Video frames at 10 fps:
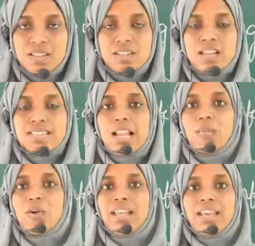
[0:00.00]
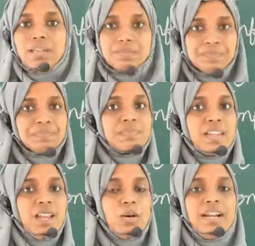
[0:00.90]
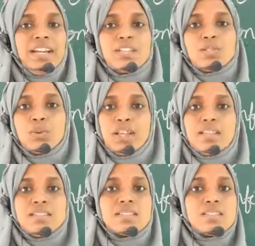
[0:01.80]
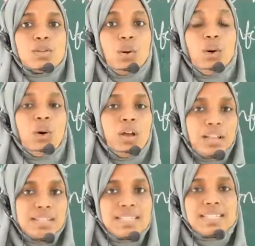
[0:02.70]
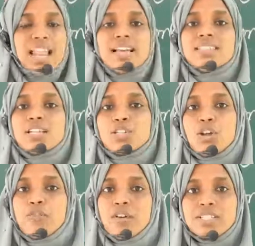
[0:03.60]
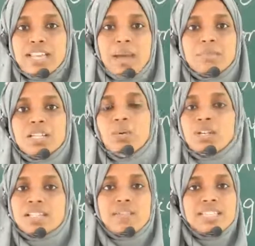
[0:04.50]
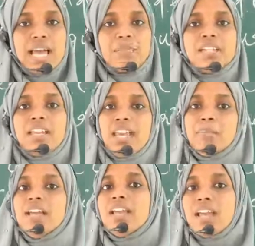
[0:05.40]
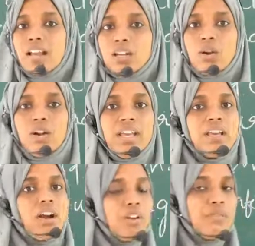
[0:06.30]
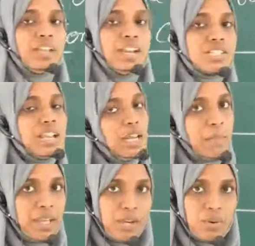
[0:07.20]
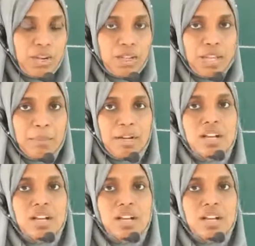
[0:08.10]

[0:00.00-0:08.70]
Assalamu Alaikum. Hello my dear students. So this is the last section of our chapter. What is our chapter name? Electronic configuration and a periodic table.